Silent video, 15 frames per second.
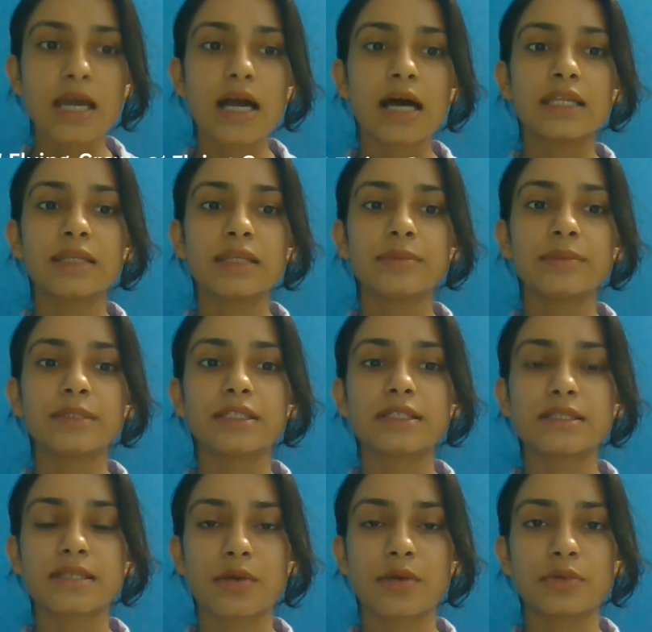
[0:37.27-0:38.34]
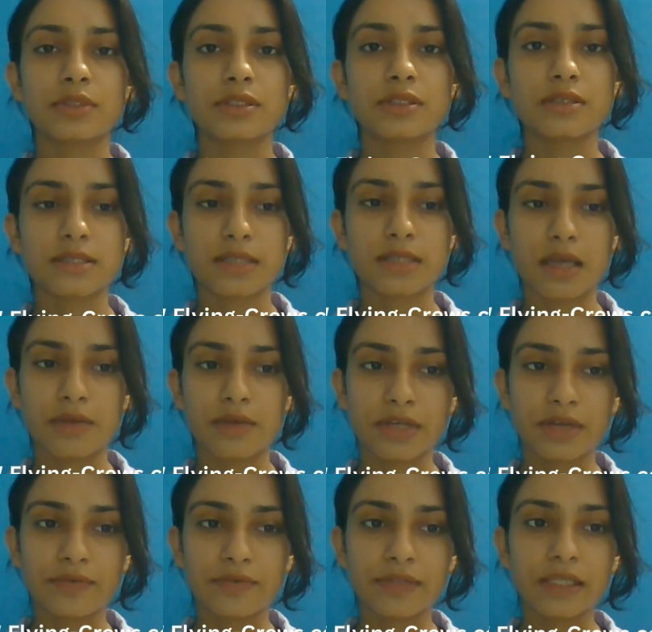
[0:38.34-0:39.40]
unlimited discounted staff
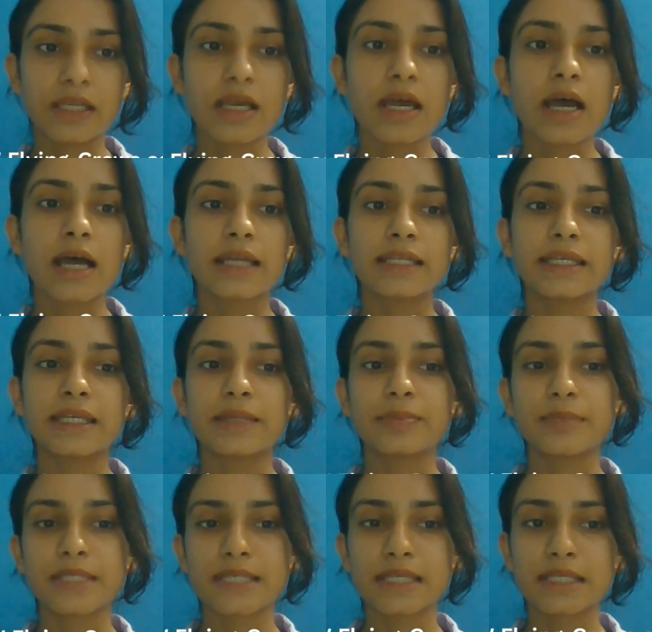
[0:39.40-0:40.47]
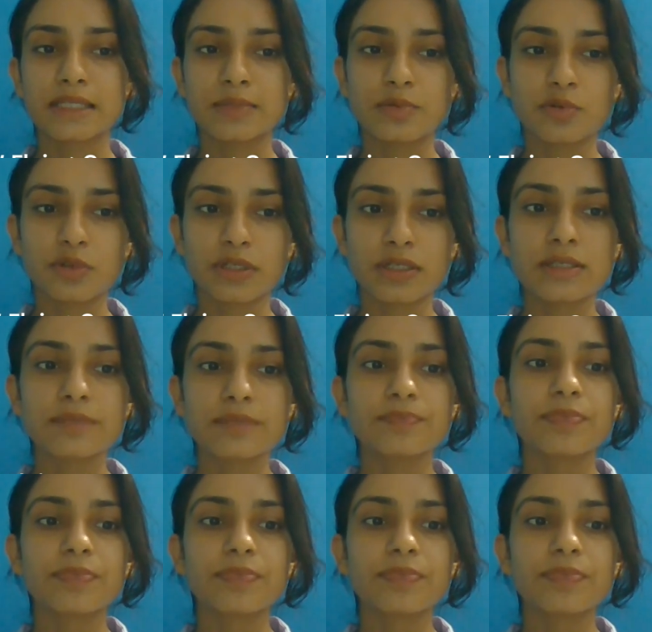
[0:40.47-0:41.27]
travel, uncapped sales bonus,